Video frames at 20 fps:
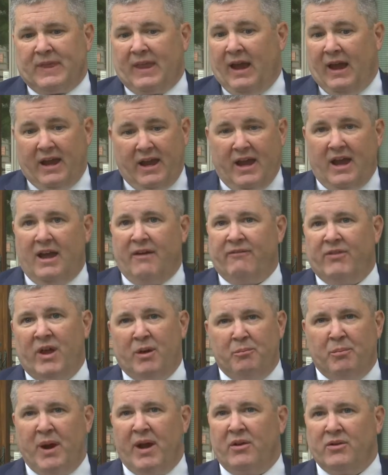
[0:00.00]
I have
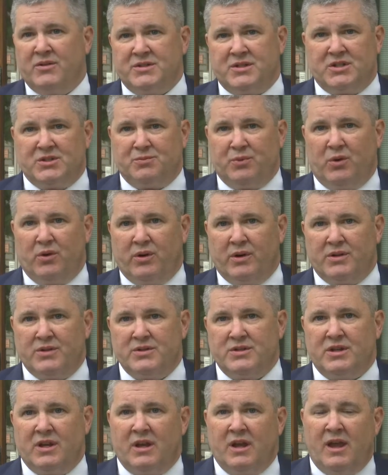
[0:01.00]
that balanced
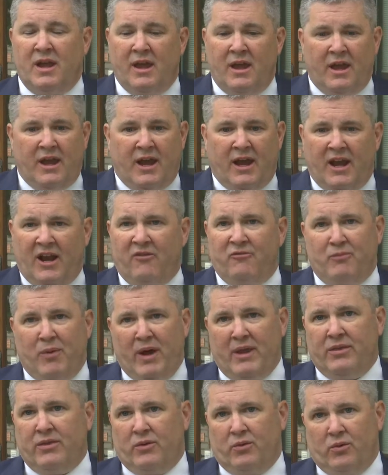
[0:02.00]
experience, and I've
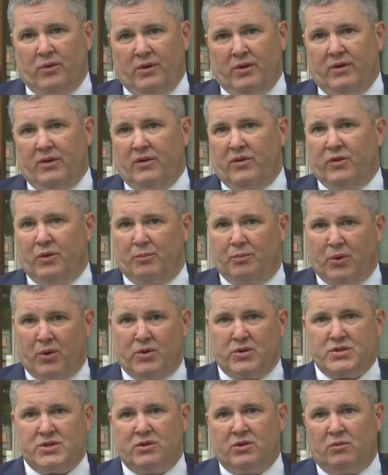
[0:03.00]
been through it. The
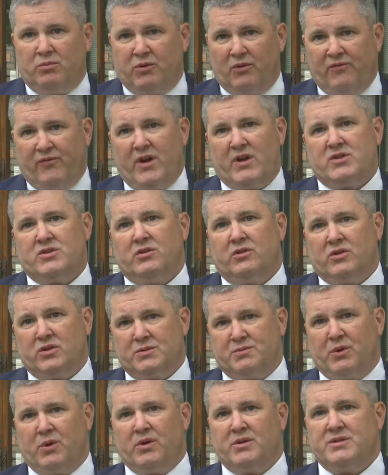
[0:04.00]
personal, professional
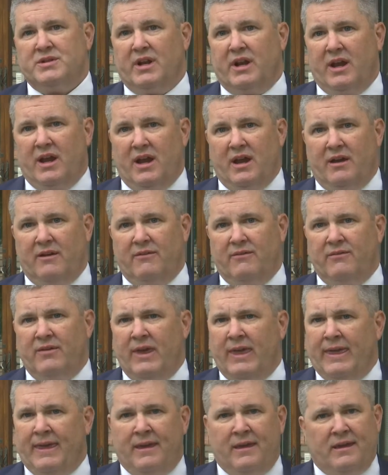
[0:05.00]
experience that I have
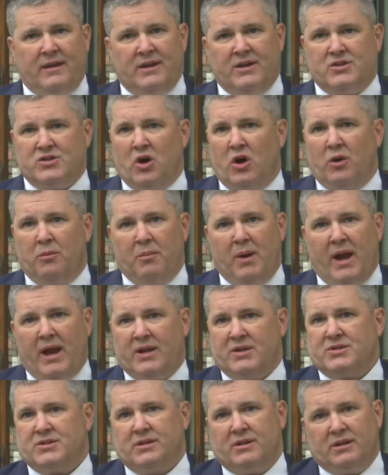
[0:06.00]
is
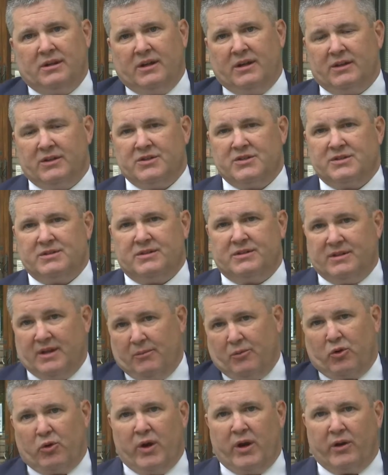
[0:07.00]
unmatched in this
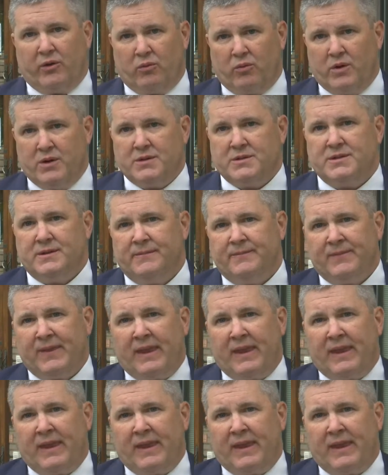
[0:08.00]
Democratic race.